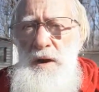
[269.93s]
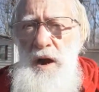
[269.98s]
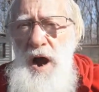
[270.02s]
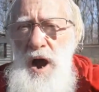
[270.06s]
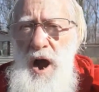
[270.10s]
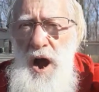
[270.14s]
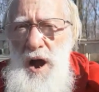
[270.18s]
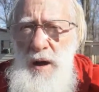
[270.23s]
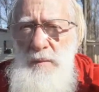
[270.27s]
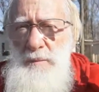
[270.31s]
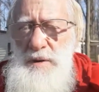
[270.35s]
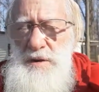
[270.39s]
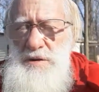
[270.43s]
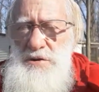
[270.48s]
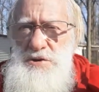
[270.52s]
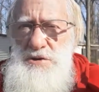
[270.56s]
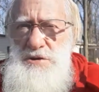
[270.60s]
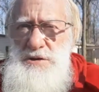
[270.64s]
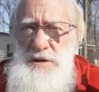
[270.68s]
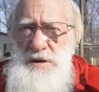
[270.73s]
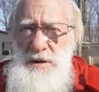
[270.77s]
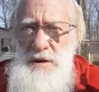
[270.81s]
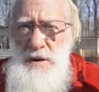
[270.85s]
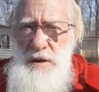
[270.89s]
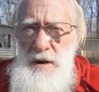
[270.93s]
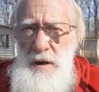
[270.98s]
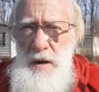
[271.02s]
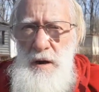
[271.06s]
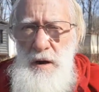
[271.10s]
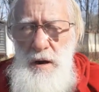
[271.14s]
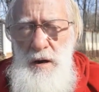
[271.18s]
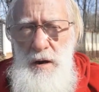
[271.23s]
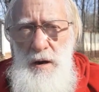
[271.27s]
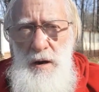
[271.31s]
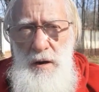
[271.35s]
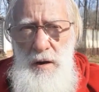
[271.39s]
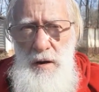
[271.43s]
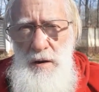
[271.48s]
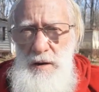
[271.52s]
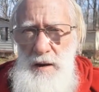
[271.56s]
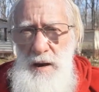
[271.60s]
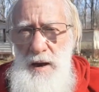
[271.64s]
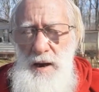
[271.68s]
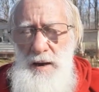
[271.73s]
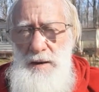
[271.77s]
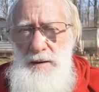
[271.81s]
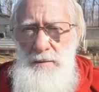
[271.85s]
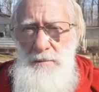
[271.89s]
Amish are
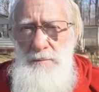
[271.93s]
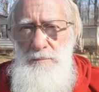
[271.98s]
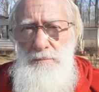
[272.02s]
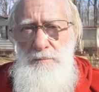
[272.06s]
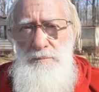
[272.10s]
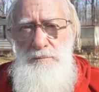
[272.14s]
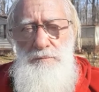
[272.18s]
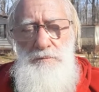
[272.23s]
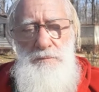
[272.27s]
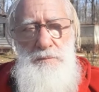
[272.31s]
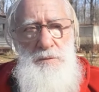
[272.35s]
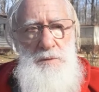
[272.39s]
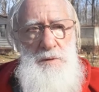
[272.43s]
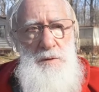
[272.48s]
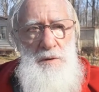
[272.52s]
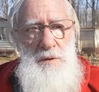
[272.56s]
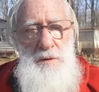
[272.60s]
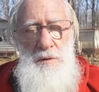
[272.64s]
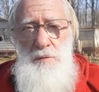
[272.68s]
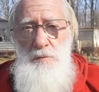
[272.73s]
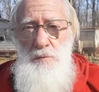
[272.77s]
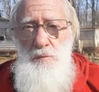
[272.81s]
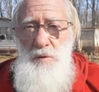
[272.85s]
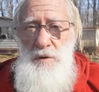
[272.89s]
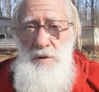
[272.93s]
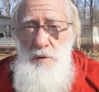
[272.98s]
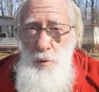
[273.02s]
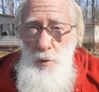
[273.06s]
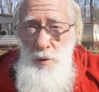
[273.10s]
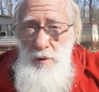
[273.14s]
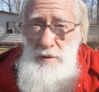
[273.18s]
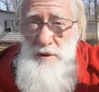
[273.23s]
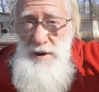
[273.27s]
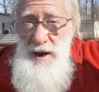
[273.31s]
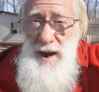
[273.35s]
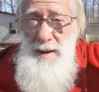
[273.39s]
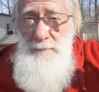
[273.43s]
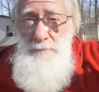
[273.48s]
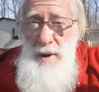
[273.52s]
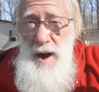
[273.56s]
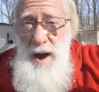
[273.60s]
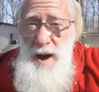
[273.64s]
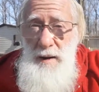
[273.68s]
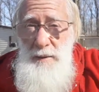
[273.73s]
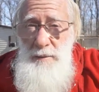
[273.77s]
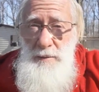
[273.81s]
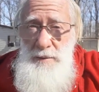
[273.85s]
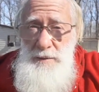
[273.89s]
like, when the world got
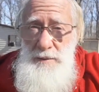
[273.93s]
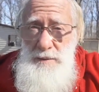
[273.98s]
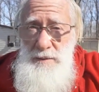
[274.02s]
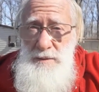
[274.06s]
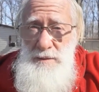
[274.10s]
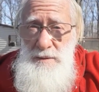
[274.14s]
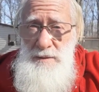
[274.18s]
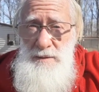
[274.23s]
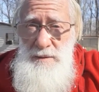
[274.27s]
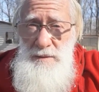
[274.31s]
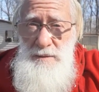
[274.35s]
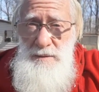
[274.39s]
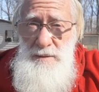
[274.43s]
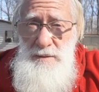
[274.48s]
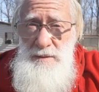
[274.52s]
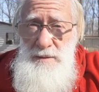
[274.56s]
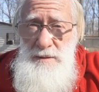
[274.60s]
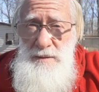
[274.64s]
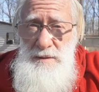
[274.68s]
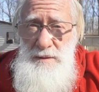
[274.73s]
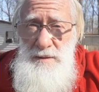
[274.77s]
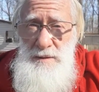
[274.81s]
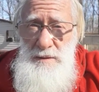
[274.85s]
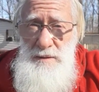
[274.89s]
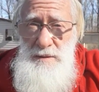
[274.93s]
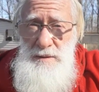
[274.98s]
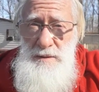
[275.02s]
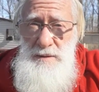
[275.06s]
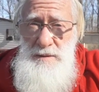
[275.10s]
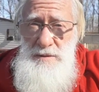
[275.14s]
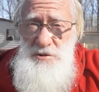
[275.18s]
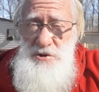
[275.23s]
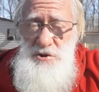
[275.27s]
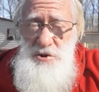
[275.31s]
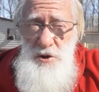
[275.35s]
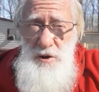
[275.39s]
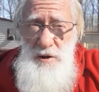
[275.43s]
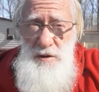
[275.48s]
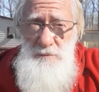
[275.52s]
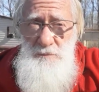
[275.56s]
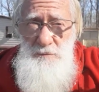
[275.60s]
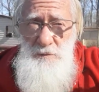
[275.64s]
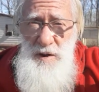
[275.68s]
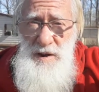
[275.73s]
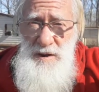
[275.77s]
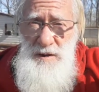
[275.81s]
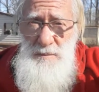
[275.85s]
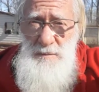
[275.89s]
modern, started
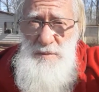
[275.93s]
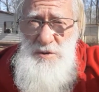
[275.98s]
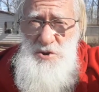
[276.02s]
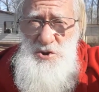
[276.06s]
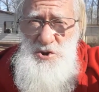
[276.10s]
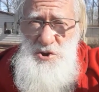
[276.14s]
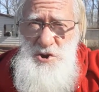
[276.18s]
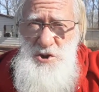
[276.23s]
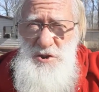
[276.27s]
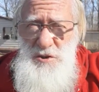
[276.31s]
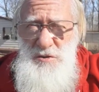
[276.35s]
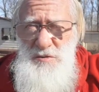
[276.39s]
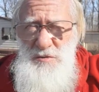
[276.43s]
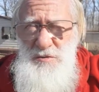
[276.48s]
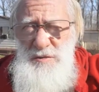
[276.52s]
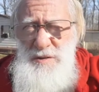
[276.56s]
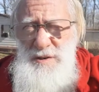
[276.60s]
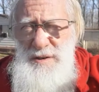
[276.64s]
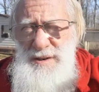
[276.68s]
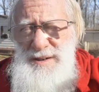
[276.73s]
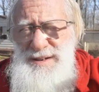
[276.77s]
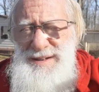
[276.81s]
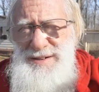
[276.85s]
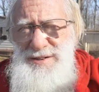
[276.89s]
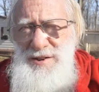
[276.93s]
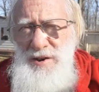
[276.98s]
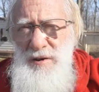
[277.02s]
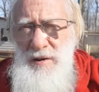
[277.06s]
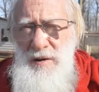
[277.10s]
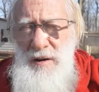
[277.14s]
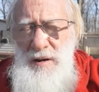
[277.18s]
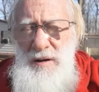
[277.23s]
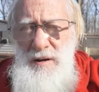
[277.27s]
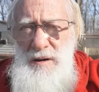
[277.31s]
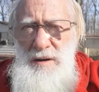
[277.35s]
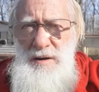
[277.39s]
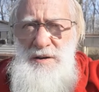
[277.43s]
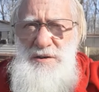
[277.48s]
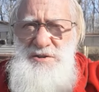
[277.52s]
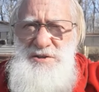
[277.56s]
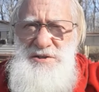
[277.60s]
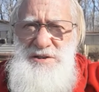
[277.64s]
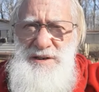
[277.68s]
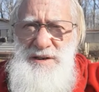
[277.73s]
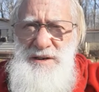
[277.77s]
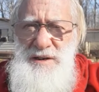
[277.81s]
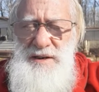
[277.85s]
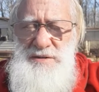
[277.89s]
inventing machinery and cars
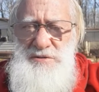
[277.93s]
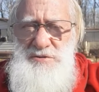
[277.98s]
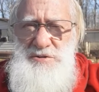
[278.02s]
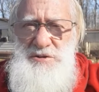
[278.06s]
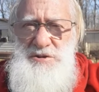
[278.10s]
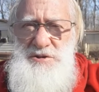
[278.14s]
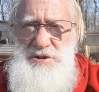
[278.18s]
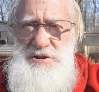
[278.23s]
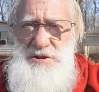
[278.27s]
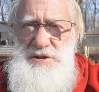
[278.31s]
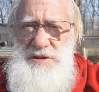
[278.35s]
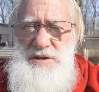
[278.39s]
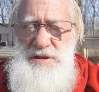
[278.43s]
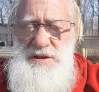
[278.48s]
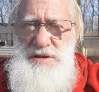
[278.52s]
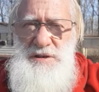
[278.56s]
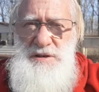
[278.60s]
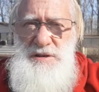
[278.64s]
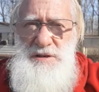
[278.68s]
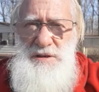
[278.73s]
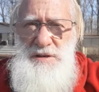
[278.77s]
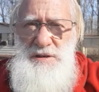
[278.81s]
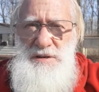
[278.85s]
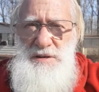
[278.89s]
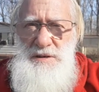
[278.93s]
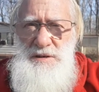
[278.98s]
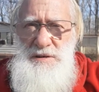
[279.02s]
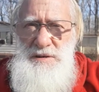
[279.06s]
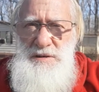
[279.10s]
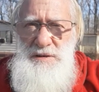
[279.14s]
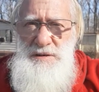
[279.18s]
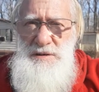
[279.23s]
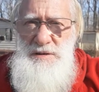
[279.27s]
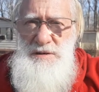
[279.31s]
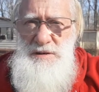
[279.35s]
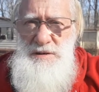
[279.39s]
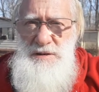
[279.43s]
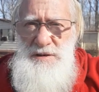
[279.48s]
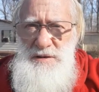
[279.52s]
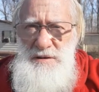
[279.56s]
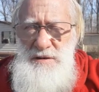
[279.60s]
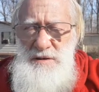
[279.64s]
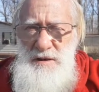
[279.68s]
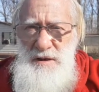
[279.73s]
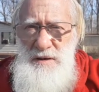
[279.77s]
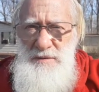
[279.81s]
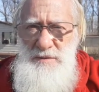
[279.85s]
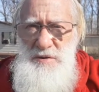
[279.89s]
and electricity,
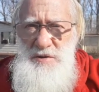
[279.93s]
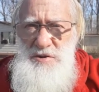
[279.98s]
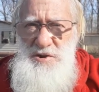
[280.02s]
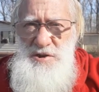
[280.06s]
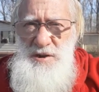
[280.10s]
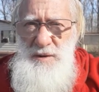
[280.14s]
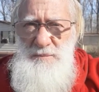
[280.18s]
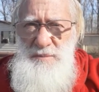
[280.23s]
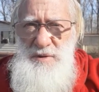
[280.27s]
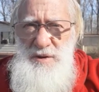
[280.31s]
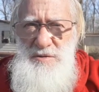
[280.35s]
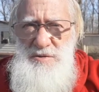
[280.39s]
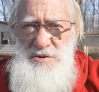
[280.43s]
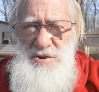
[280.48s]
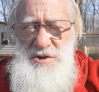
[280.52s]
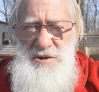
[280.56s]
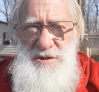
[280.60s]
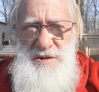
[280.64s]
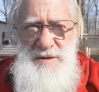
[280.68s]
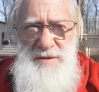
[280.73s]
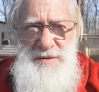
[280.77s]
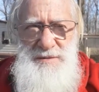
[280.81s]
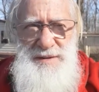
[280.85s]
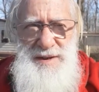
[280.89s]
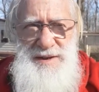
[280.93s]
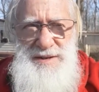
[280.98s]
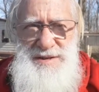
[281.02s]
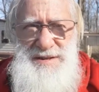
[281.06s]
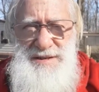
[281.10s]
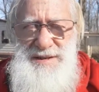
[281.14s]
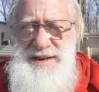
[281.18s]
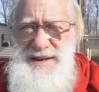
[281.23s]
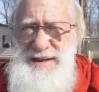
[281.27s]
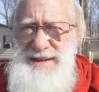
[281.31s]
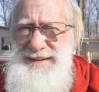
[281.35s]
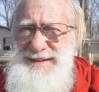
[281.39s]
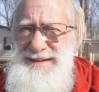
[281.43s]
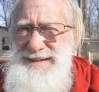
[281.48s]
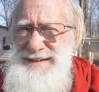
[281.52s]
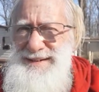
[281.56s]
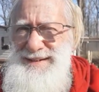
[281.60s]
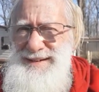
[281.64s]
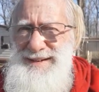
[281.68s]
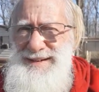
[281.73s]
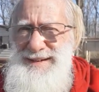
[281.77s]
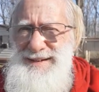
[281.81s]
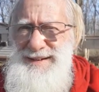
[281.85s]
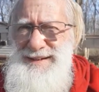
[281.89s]
100-some years ago, they said,
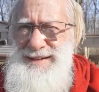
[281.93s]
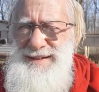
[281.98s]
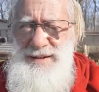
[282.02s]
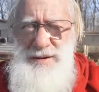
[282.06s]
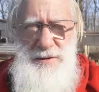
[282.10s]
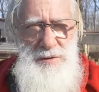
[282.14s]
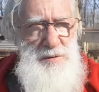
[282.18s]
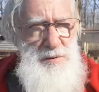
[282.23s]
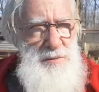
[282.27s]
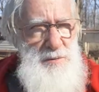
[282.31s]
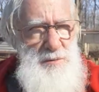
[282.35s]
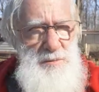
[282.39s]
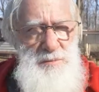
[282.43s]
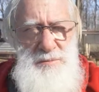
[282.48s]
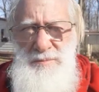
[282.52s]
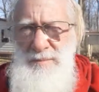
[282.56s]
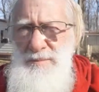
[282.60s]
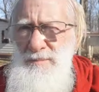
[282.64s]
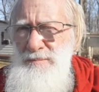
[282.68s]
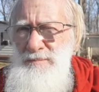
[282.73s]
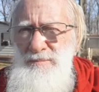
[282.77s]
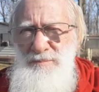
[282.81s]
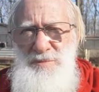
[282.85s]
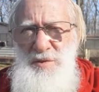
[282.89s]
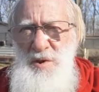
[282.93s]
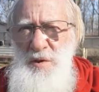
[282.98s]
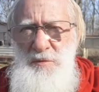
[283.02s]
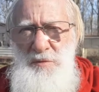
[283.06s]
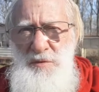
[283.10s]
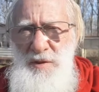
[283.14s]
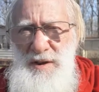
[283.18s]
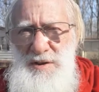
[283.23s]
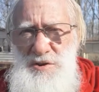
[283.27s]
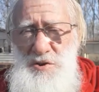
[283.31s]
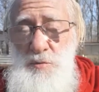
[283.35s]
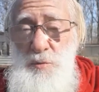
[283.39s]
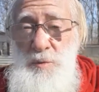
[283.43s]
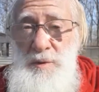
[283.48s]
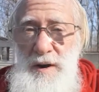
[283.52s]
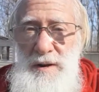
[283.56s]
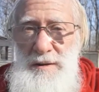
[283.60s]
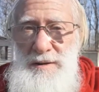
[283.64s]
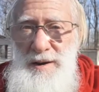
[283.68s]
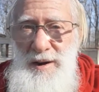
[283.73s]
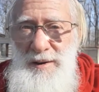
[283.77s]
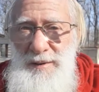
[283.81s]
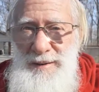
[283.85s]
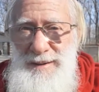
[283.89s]
no thanks, we're
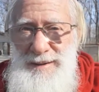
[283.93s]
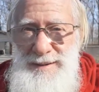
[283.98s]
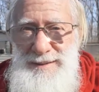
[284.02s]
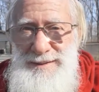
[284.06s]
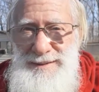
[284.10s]
not going.